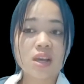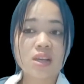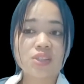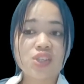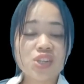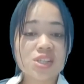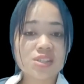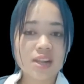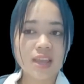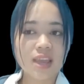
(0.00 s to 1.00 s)
Teacher
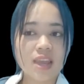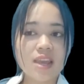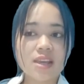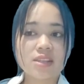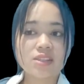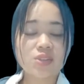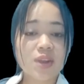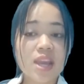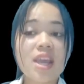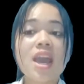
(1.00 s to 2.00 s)
strategy.
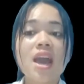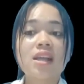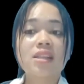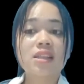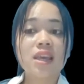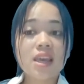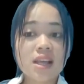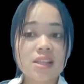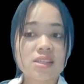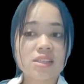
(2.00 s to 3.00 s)
3.
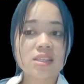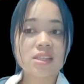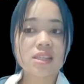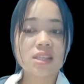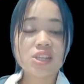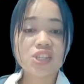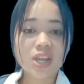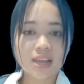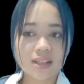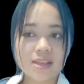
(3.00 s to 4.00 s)
English teaching
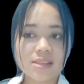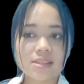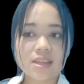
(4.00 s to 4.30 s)
English.